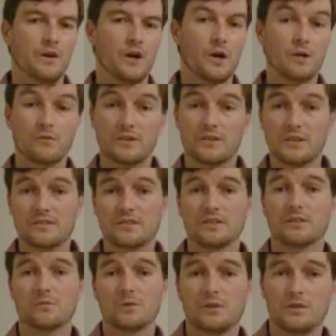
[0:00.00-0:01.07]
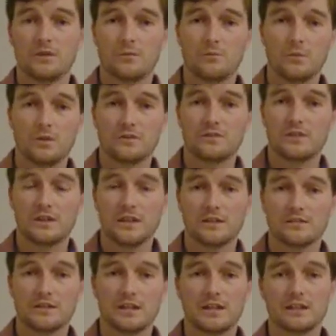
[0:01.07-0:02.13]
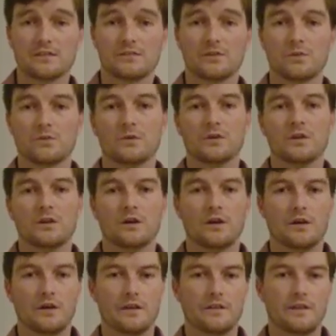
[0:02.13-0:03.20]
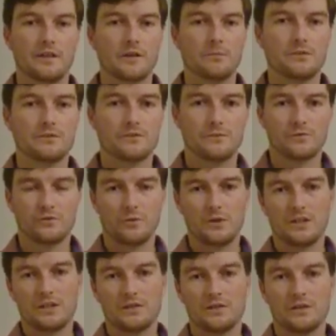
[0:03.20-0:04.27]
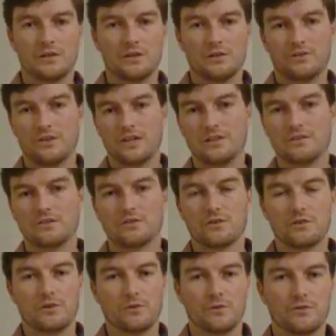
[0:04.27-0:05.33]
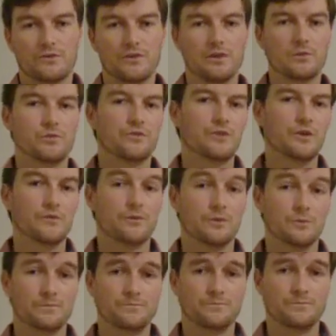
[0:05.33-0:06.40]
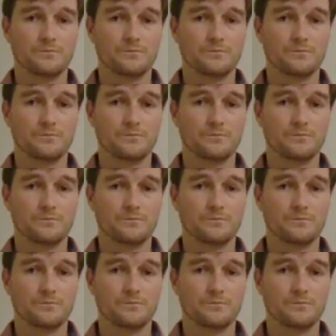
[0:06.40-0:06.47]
All of our testing was done outside, so in the elements. So any changes, the study was done from